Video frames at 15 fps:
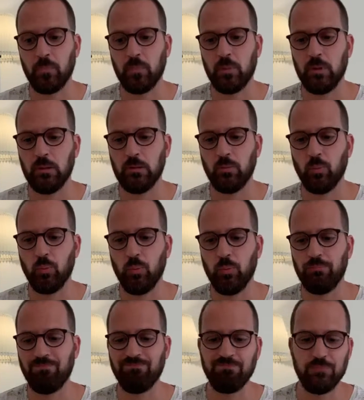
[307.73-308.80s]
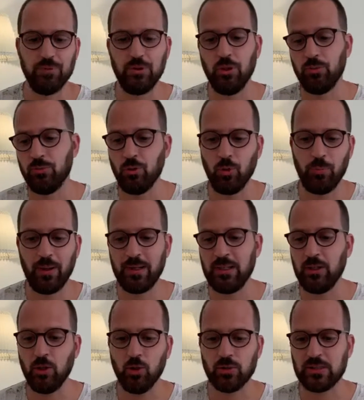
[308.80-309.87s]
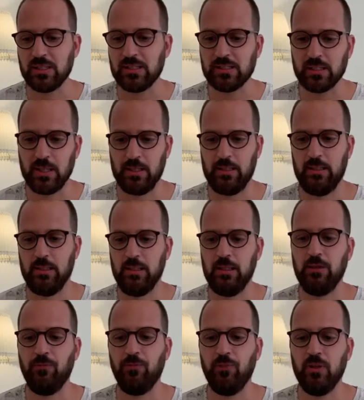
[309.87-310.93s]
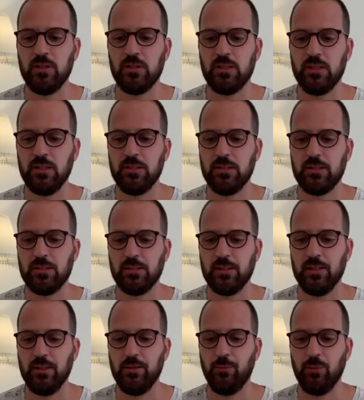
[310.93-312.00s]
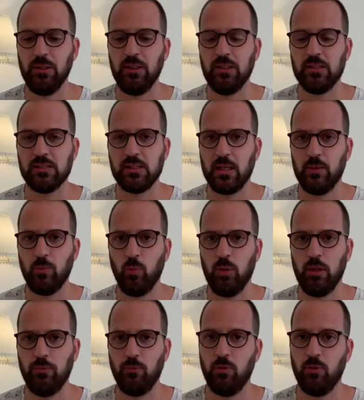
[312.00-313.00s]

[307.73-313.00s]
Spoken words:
nobody knows exactly if this is really the second wave,